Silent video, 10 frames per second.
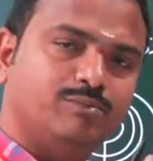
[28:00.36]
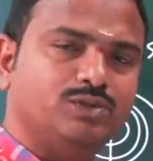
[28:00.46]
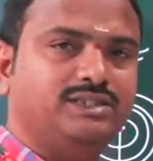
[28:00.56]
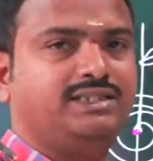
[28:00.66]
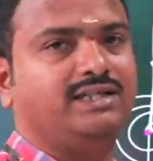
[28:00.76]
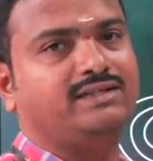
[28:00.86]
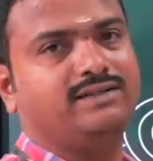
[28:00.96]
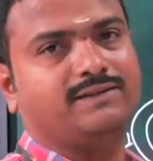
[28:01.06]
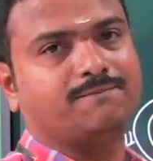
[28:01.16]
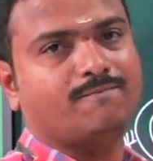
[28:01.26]

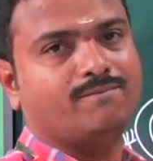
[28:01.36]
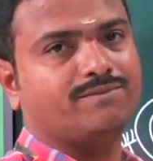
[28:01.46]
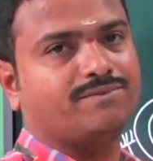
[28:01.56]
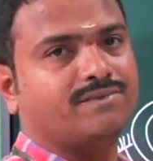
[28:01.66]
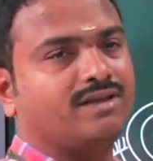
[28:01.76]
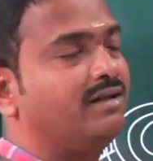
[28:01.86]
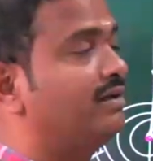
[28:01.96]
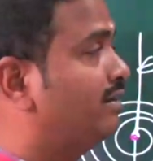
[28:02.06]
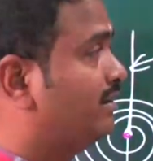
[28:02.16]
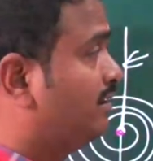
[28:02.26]
position.
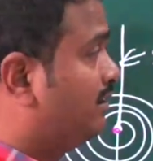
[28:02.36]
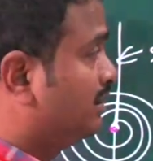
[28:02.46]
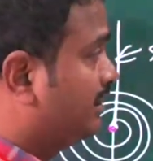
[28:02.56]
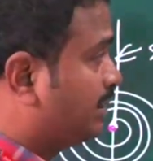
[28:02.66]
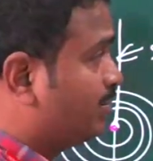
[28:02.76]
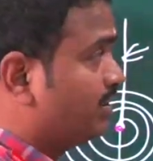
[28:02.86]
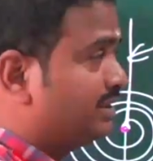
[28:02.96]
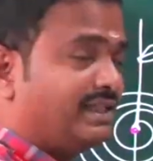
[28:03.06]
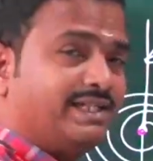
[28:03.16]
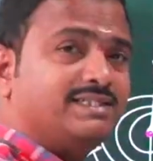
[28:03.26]
That
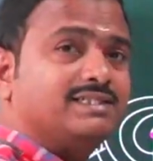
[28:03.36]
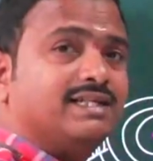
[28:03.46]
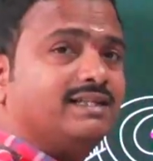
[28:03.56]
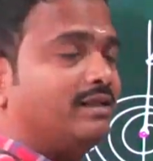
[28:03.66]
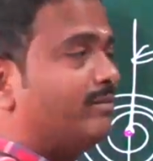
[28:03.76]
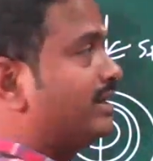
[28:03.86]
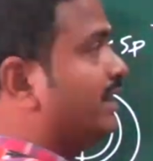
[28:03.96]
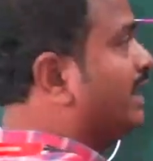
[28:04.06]
position is nothing but